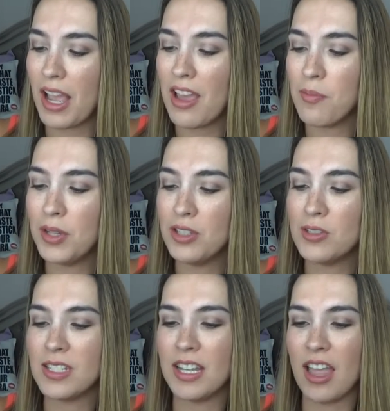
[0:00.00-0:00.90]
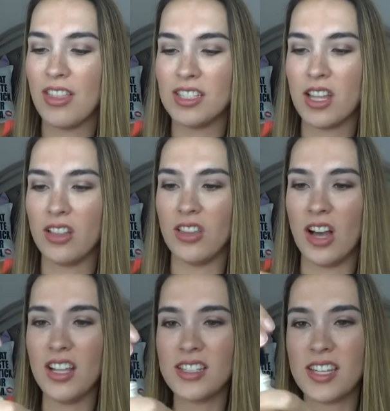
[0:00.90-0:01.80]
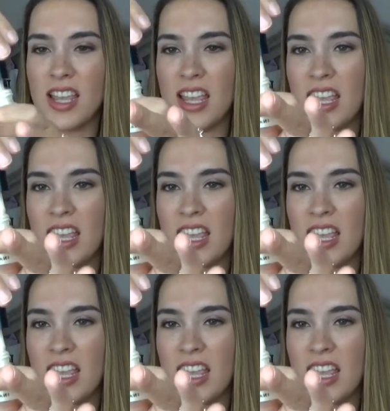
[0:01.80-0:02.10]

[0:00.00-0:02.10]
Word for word: I have been using this a lot.